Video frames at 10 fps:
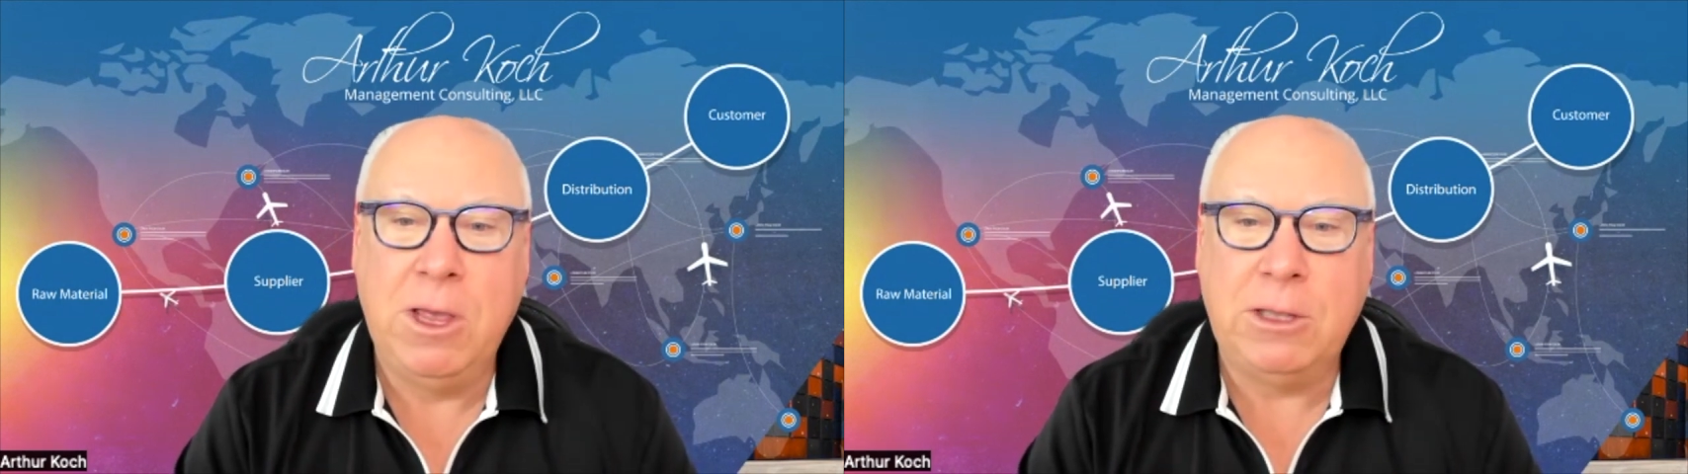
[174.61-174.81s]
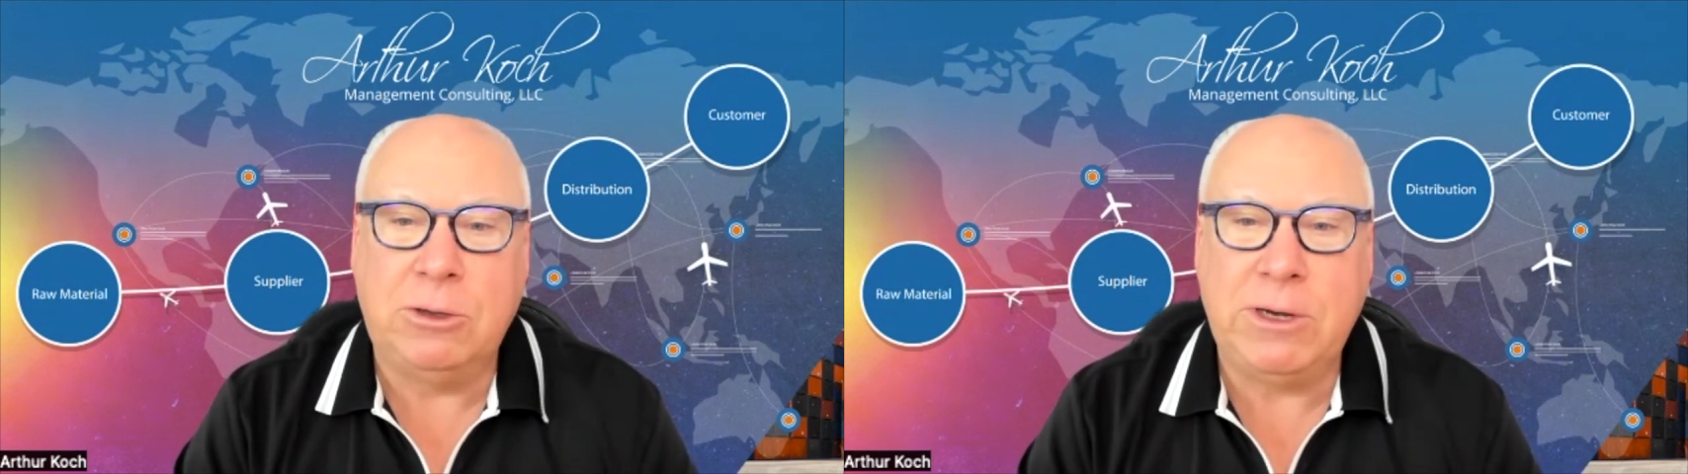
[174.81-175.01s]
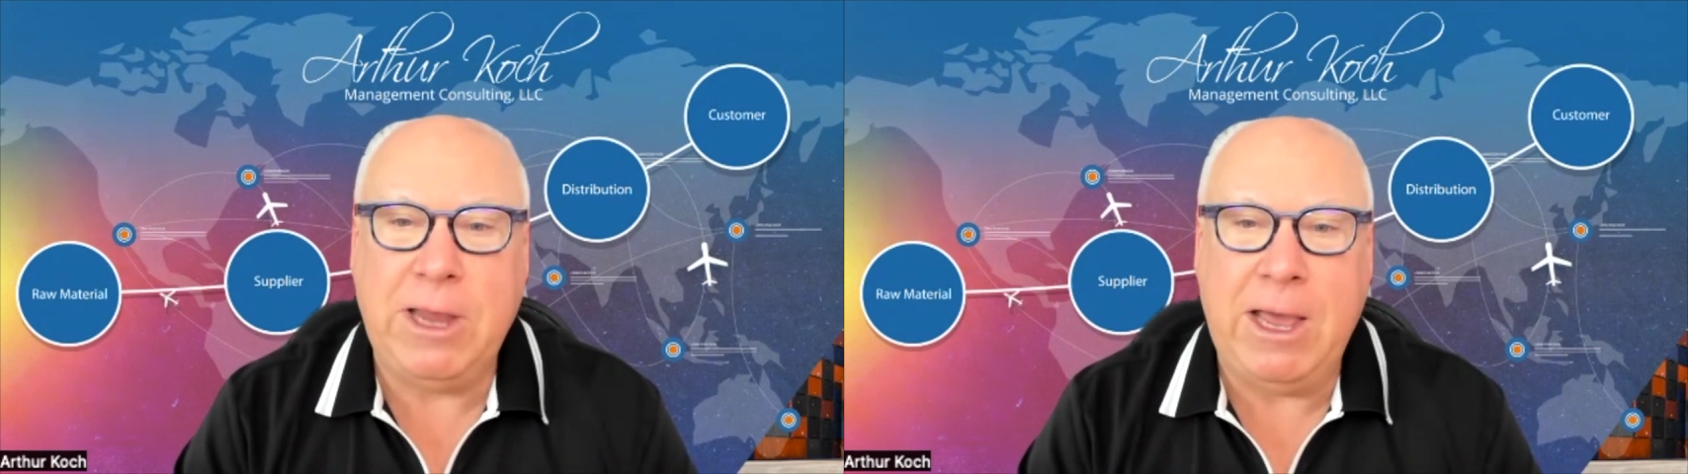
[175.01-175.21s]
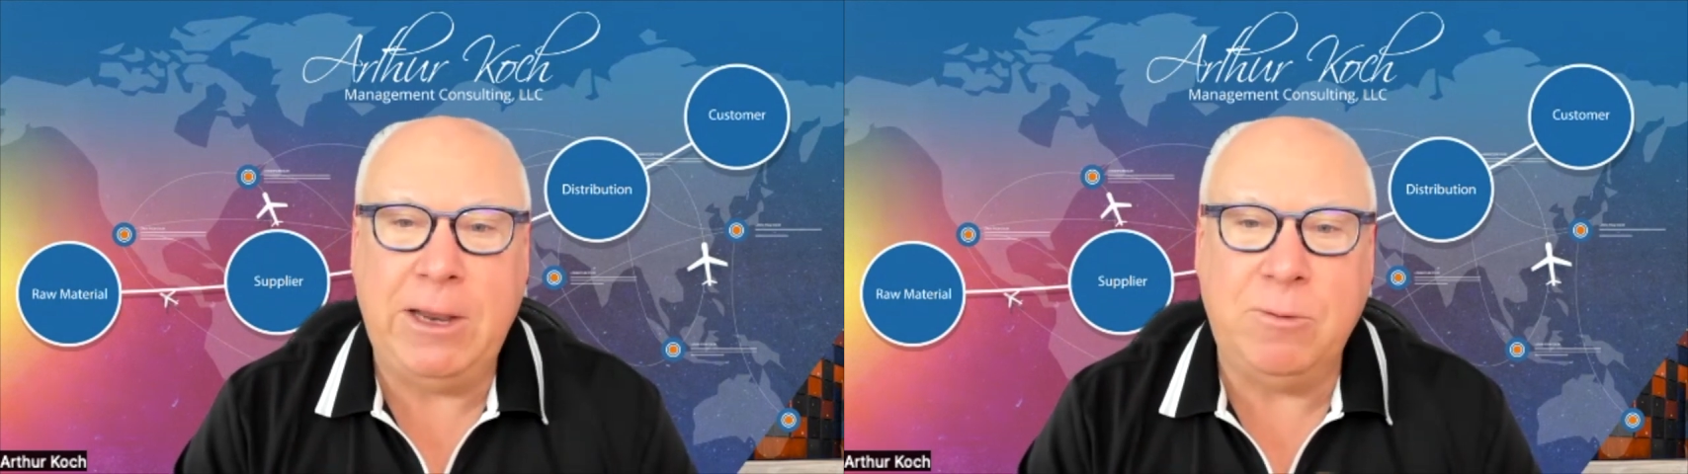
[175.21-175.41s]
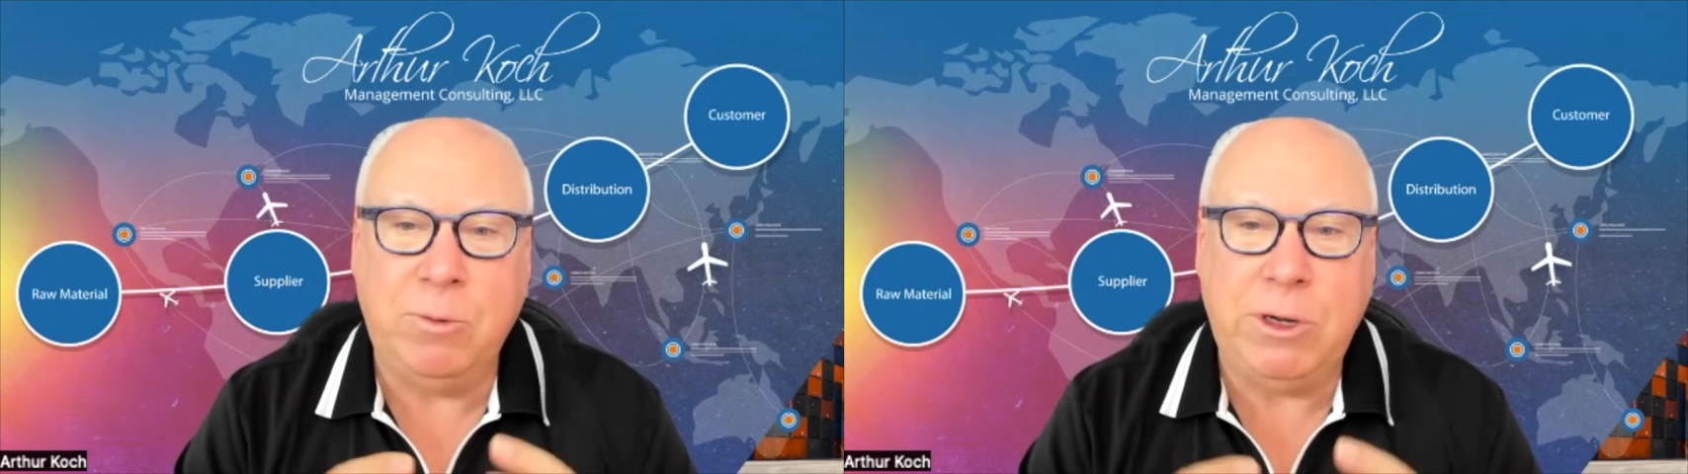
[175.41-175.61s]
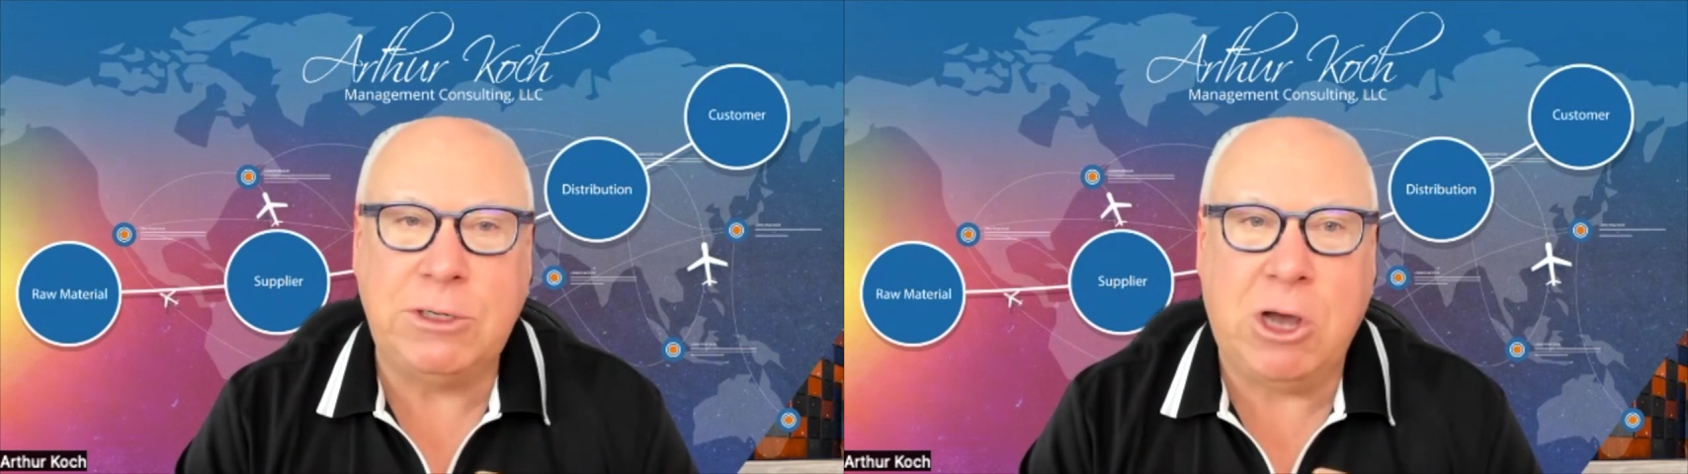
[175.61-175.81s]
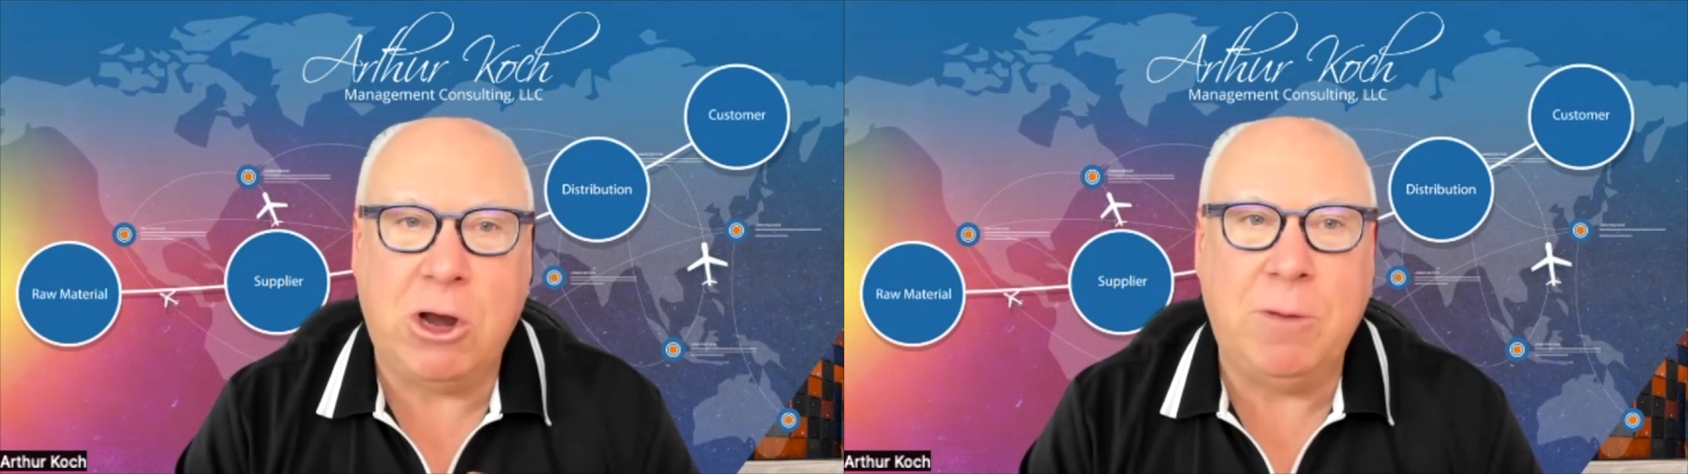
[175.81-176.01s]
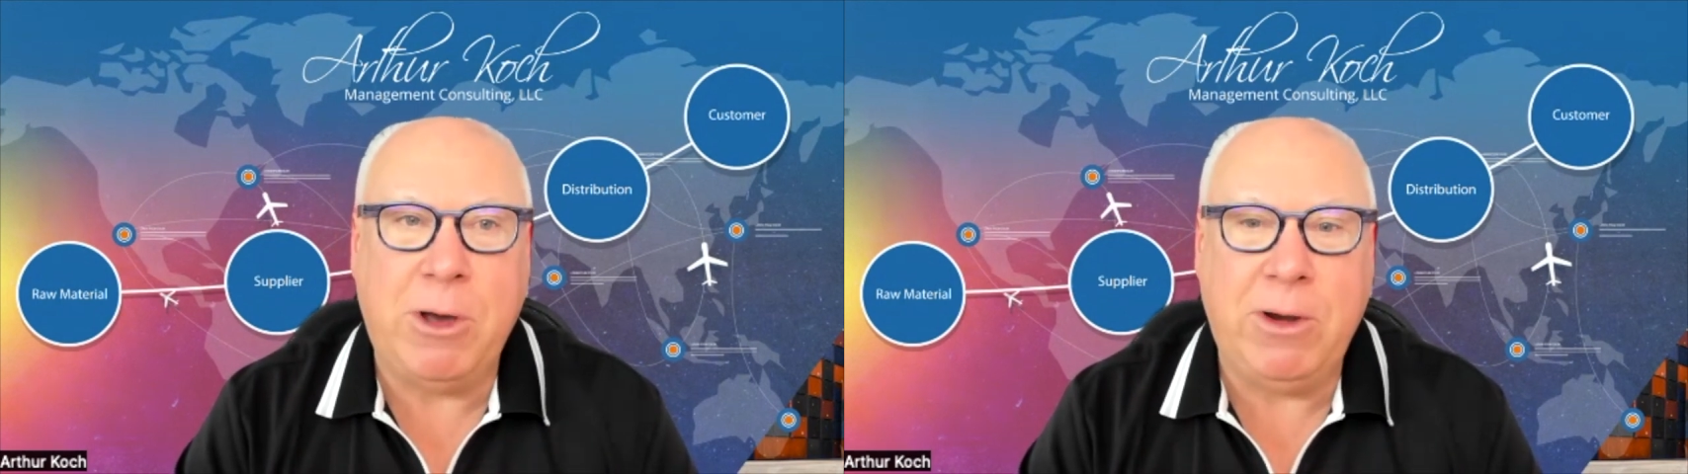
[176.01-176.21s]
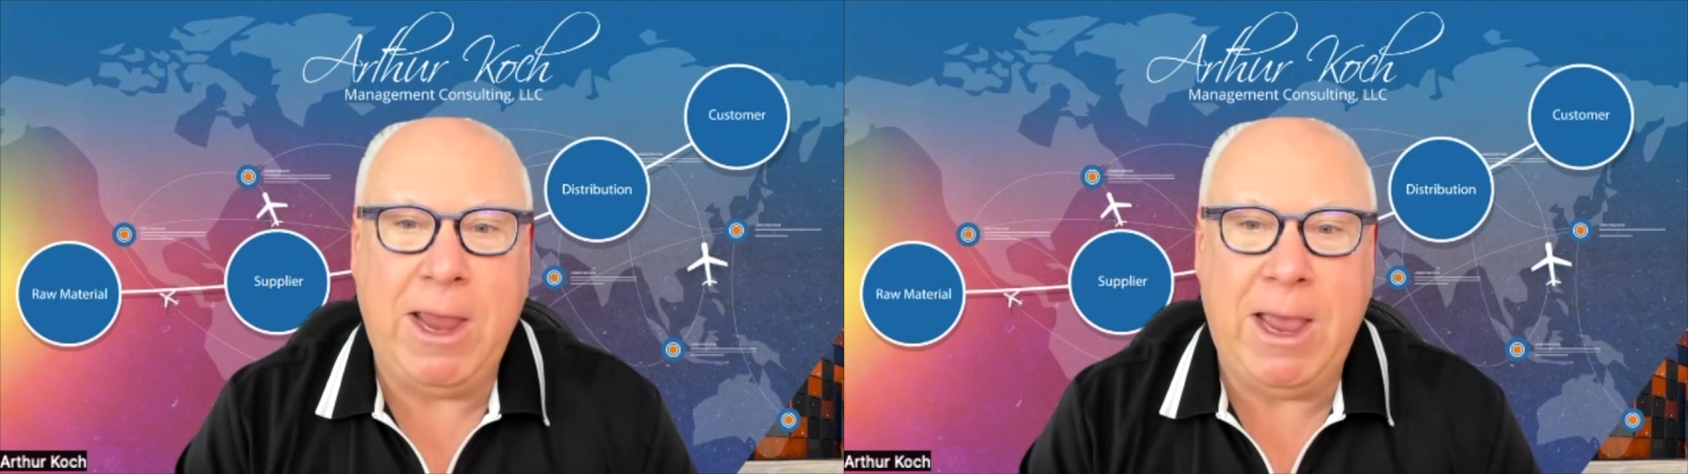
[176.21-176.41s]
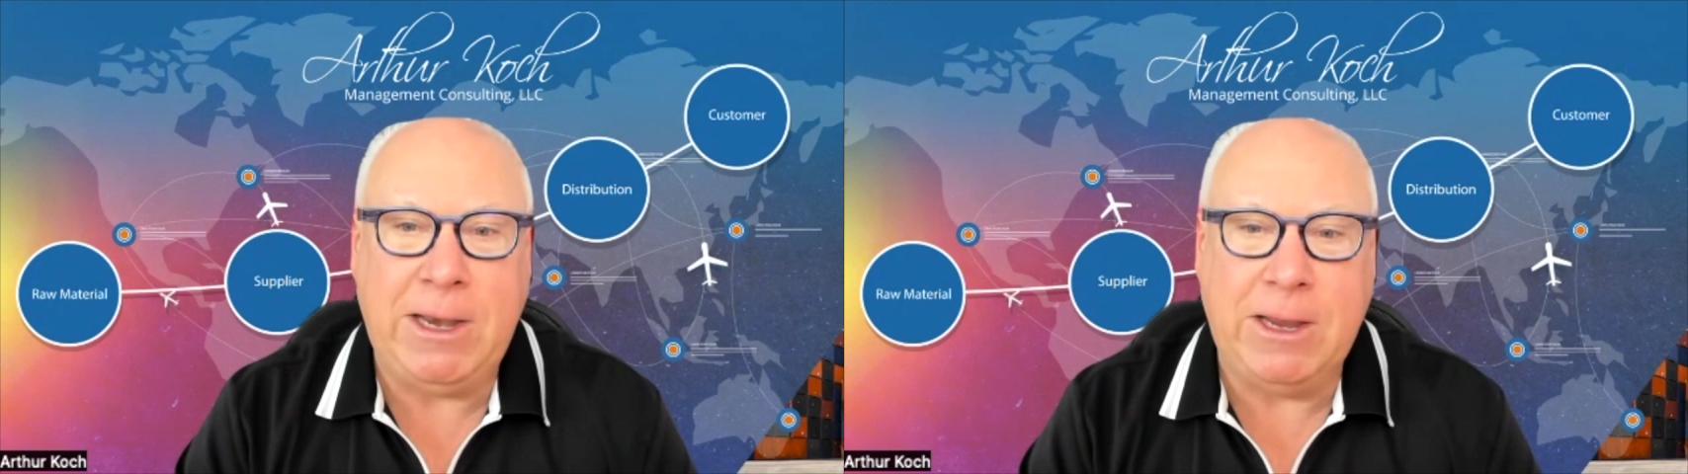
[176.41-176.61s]
look at it and we can talk about
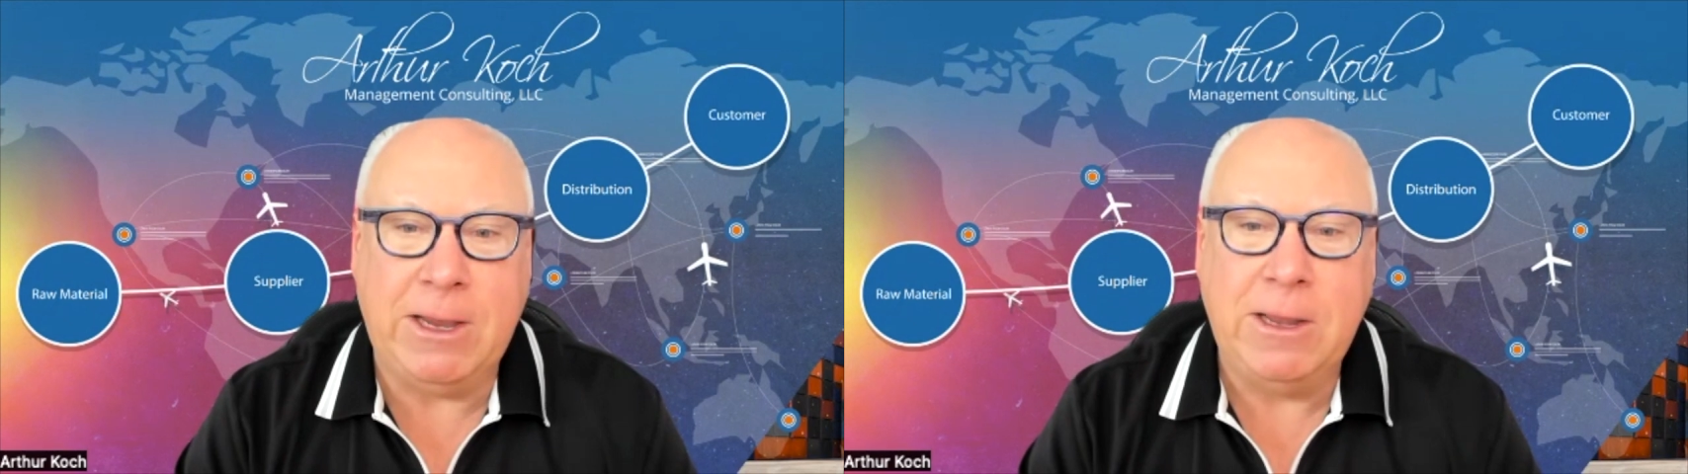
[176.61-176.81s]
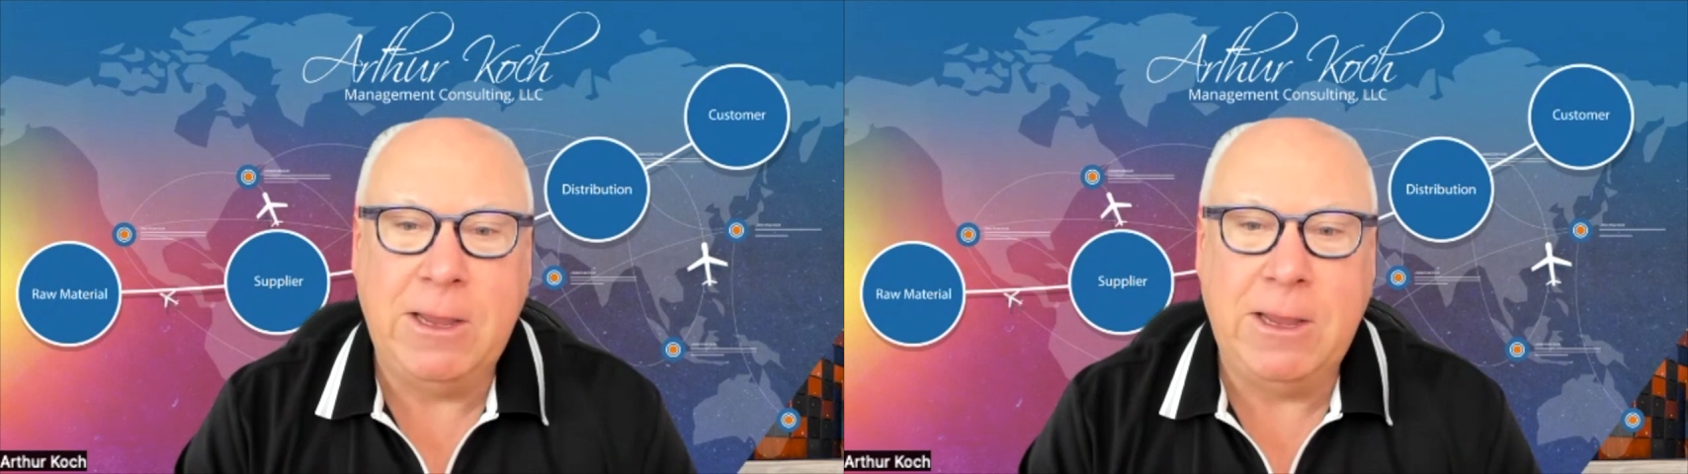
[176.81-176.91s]
adding it.